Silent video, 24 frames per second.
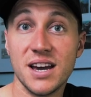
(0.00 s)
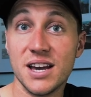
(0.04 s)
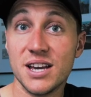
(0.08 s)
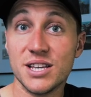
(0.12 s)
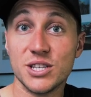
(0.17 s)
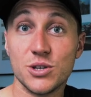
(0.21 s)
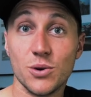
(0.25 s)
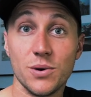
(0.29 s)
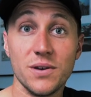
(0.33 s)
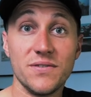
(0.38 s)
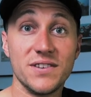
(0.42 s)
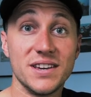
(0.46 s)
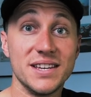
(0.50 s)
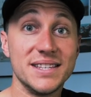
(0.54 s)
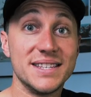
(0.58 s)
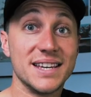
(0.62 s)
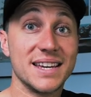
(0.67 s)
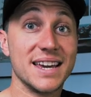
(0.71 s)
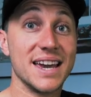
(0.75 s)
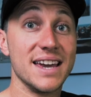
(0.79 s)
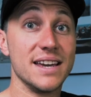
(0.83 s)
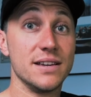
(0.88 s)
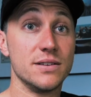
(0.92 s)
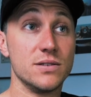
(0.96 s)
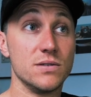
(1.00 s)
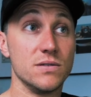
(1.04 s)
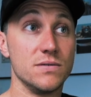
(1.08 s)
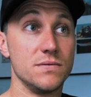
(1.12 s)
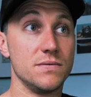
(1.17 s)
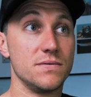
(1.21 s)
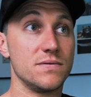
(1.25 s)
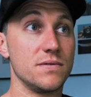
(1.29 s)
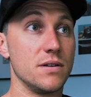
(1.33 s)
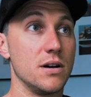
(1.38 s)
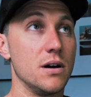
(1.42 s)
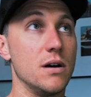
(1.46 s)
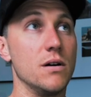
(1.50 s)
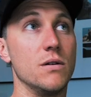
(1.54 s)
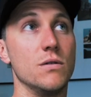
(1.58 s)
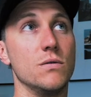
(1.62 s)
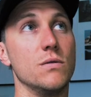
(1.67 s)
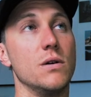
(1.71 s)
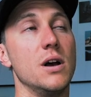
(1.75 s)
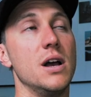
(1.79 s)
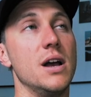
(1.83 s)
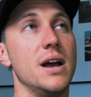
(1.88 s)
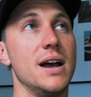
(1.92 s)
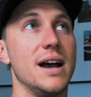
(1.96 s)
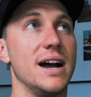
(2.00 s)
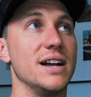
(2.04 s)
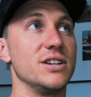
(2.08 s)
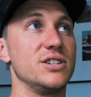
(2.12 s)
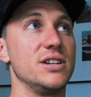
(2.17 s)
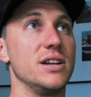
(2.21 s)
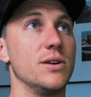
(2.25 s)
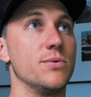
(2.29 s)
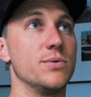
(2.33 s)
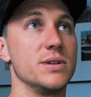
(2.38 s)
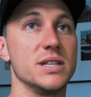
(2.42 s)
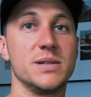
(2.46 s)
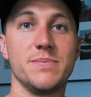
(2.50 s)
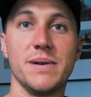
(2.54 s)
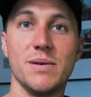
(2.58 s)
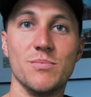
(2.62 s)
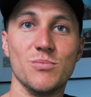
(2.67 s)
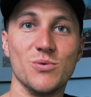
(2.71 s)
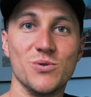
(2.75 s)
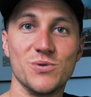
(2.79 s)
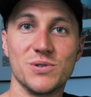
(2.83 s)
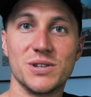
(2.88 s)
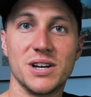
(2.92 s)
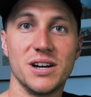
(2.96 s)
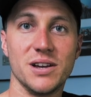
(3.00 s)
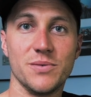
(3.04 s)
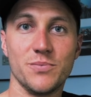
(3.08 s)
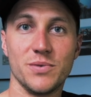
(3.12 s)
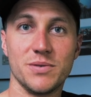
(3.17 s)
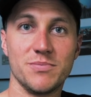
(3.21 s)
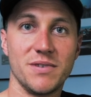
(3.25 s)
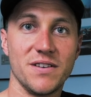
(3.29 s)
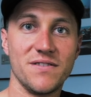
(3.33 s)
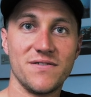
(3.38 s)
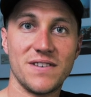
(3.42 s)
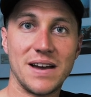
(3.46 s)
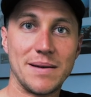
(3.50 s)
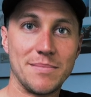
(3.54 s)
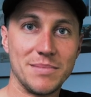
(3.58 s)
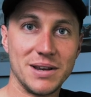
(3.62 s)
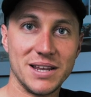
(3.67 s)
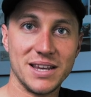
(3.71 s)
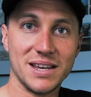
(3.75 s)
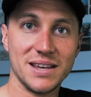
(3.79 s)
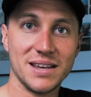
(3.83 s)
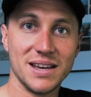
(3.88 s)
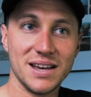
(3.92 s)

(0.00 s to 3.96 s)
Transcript: So if it is a case of, oh, actually I want to spend more time with my family,